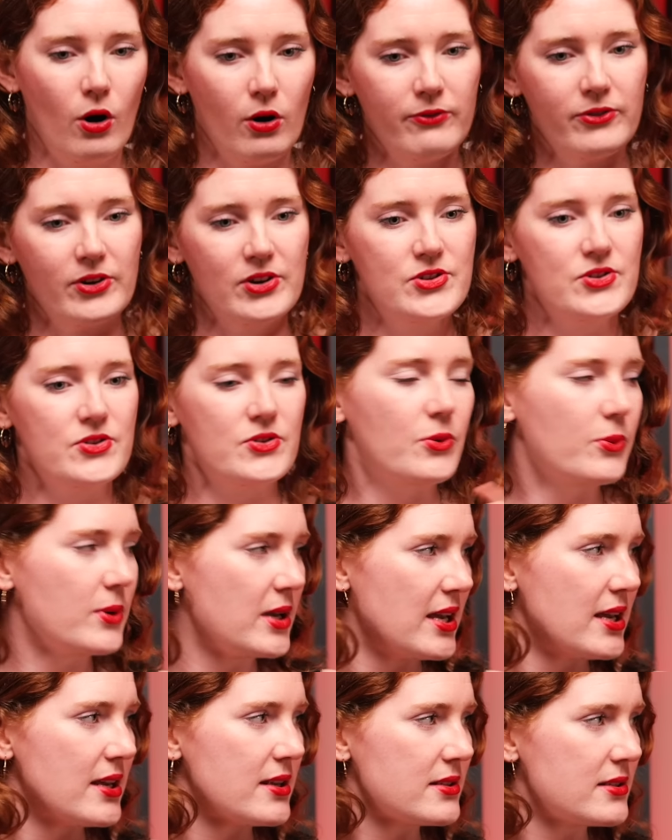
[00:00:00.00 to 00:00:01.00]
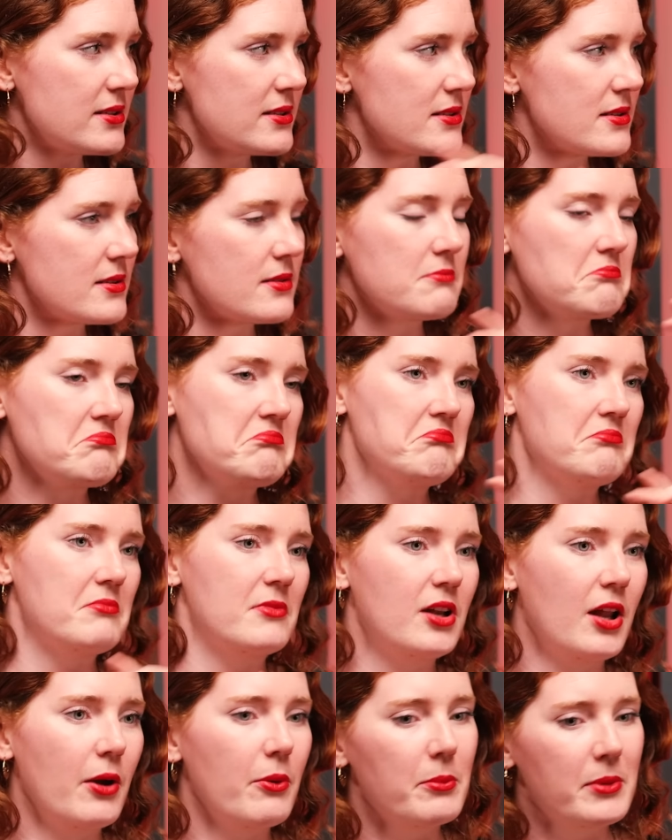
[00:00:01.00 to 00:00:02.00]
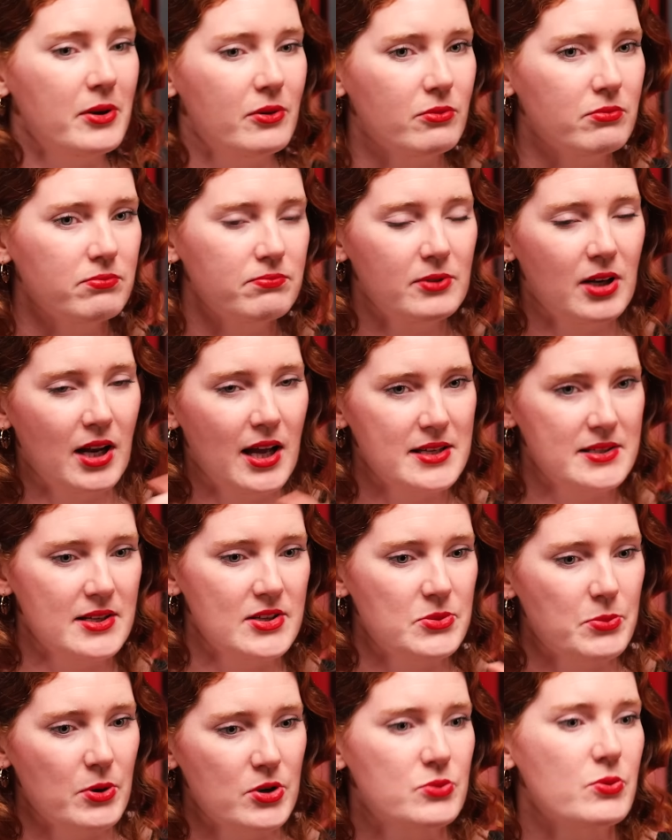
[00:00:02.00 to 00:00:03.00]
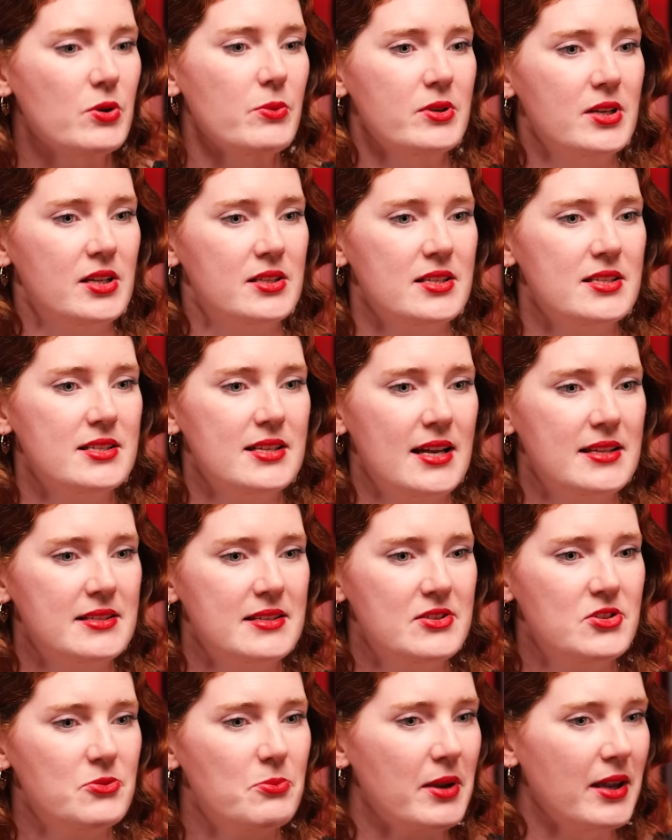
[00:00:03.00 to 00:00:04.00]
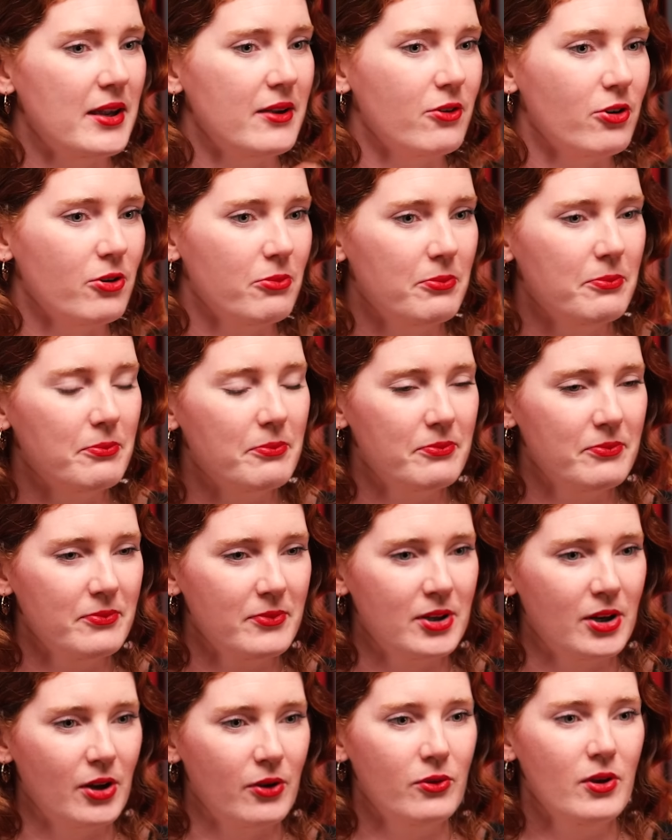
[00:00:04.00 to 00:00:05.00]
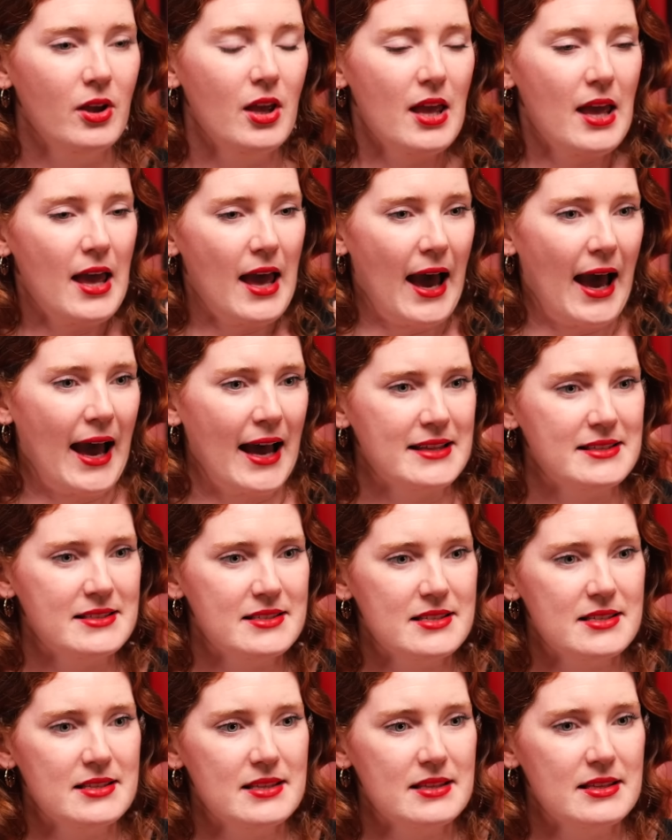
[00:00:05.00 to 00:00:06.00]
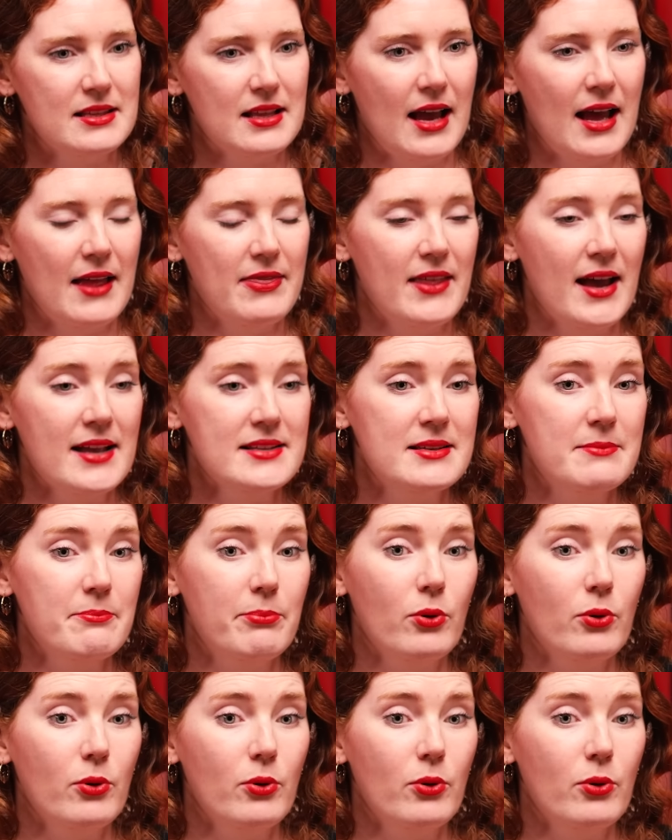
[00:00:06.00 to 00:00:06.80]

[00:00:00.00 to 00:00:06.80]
of a squeezed lower middle class, I suppose we would understand it to be, or and that's